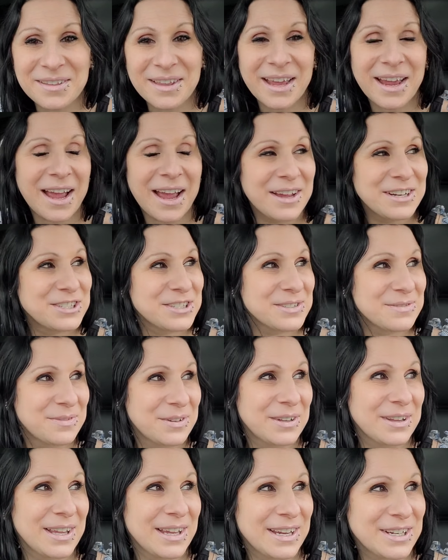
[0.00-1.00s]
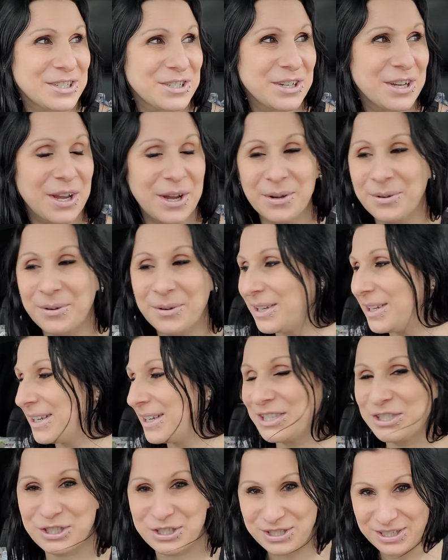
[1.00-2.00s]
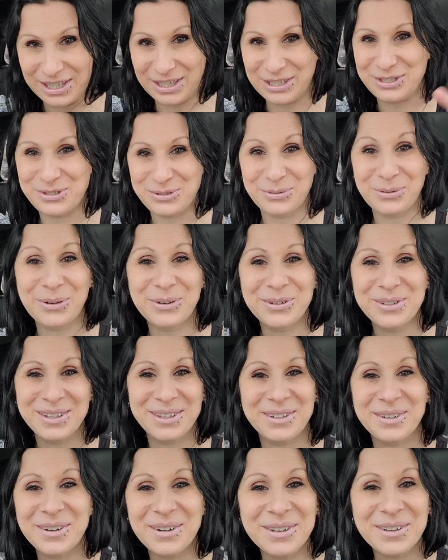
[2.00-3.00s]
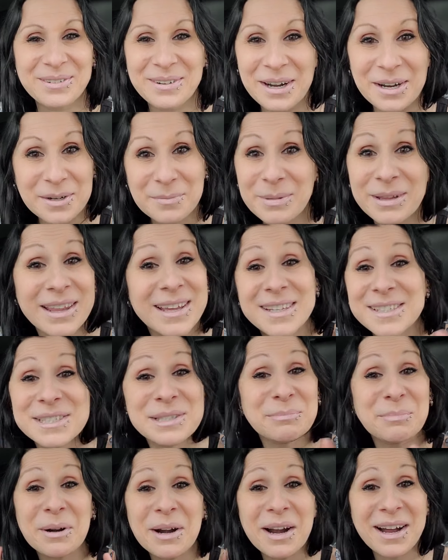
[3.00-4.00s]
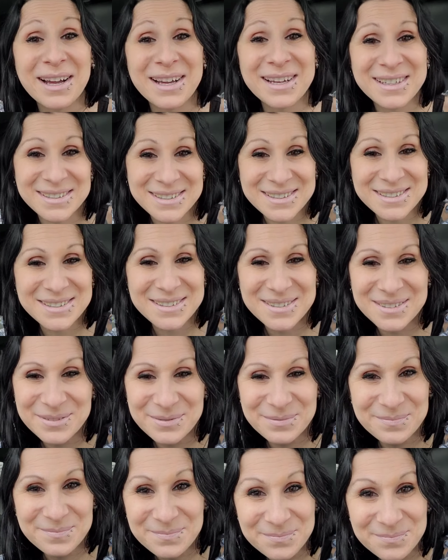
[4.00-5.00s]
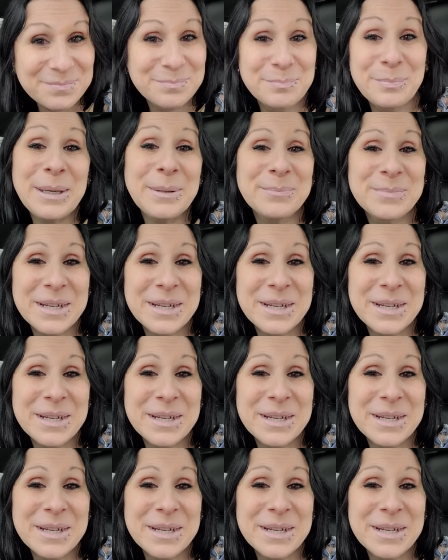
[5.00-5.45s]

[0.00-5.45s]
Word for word: Like, I just feel like I should go in and just like throw glitter all around and be like, surprise, peep